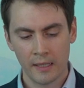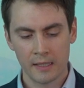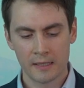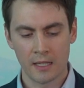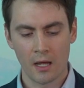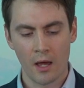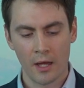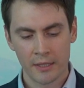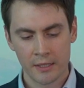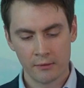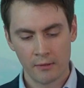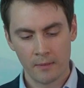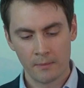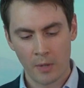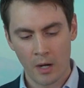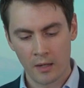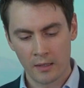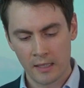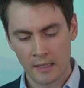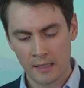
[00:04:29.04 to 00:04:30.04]
is also
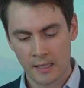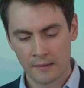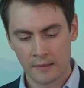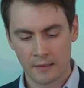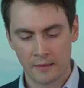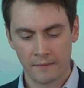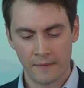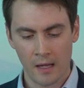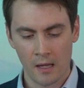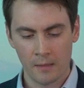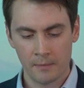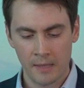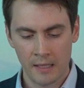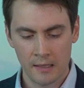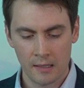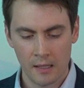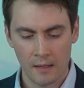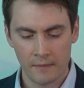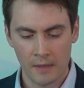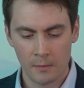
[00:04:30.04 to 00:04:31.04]
embarking on the
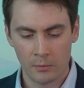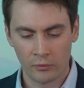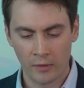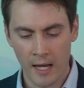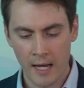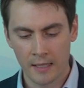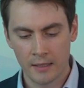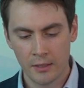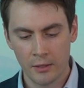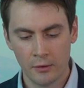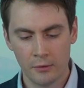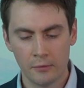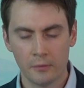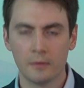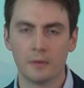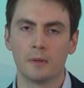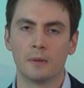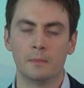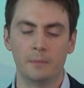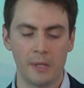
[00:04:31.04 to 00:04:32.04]
development of a brand new
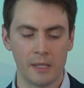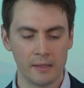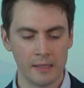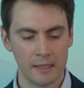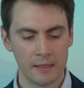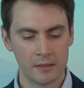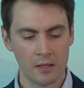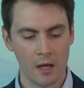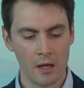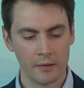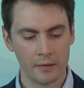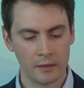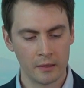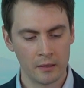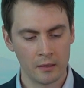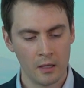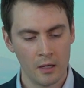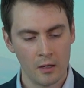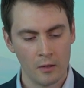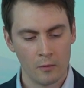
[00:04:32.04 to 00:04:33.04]

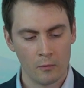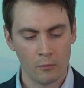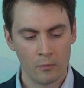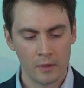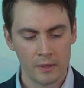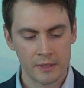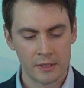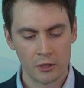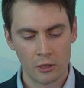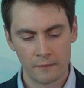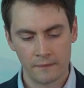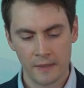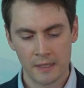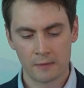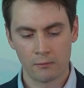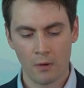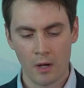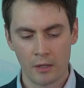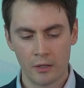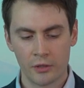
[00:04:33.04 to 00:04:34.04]
billion-dollar
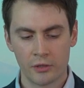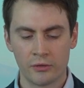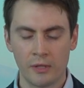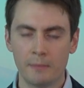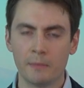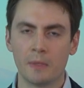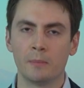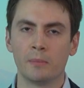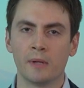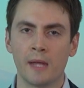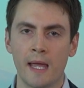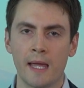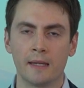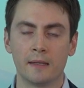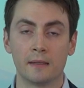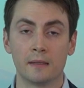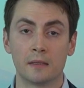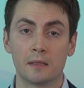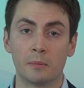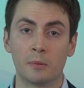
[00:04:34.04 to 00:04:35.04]
surface water treatment plant
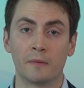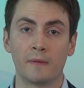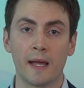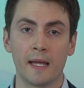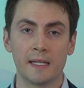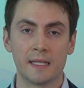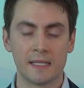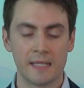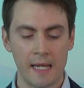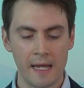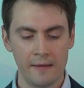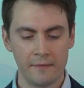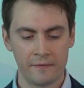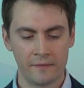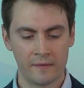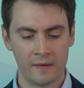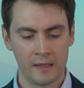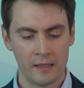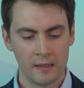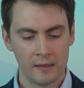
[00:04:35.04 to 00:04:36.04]
to provide safe
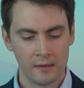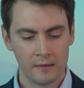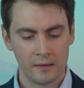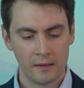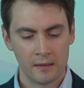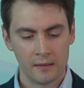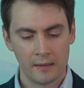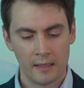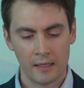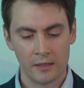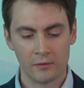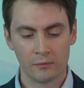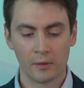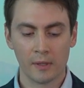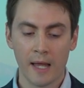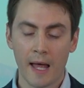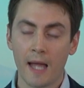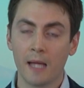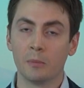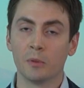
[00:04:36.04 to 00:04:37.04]
and
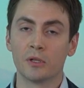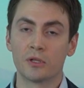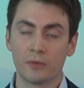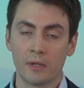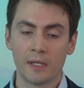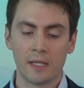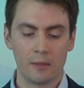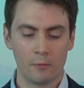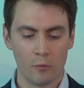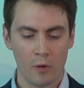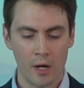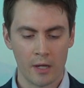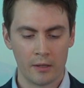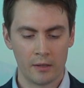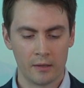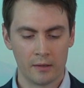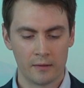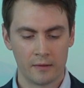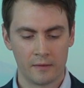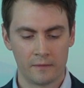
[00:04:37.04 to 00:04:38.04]
reliable drinking
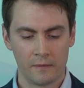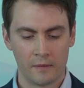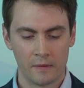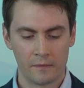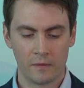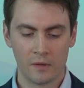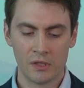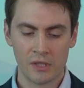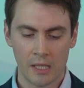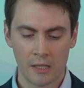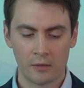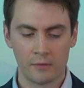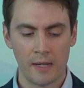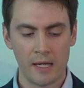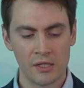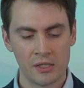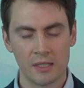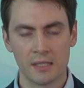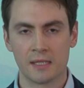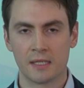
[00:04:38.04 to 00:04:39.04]
water for
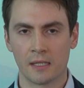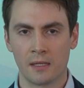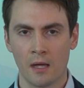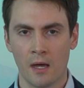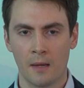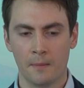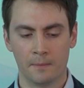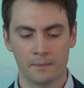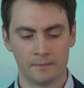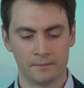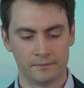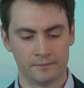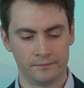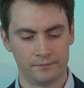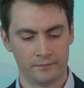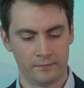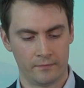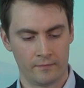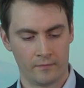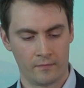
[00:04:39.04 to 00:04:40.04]
generations to come.
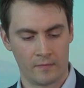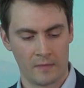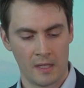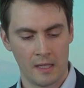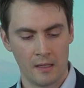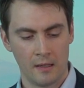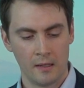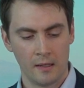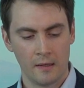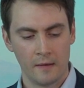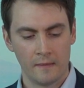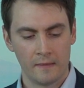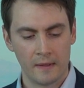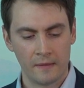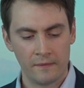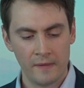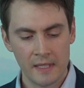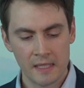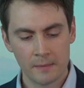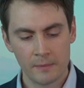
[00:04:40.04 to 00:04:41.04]
The
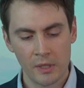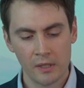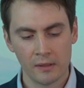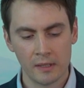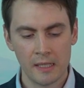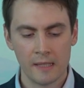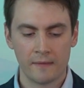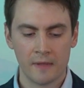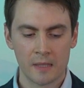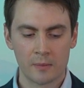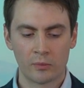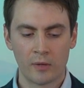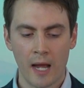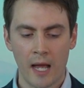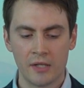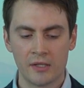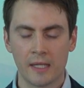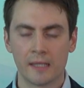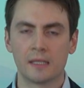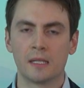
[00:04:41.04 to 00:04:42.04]
feasibility of this
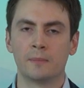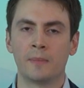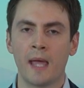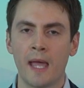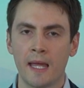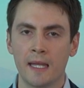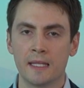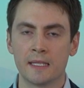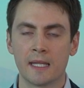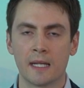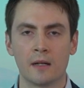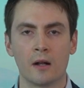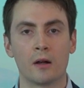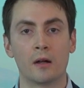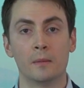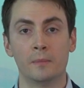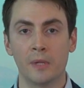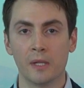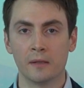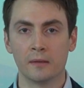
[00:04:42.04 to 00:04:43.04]
project depends on
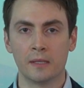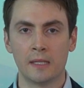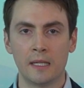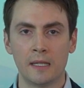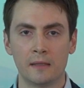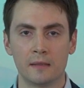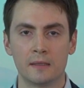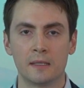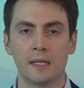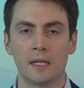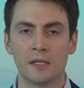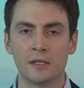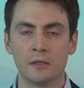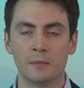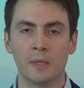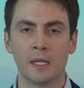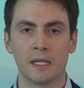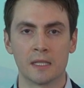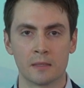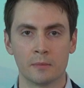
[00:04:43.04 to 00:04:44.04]
our ability to issue
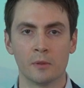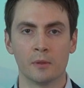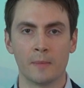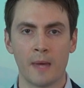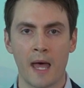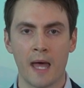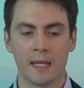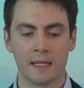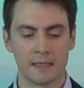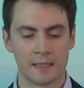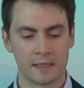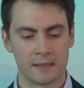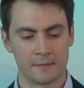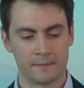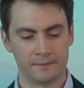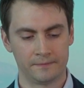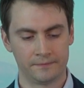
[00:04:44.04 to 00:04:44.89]
municipal bonds.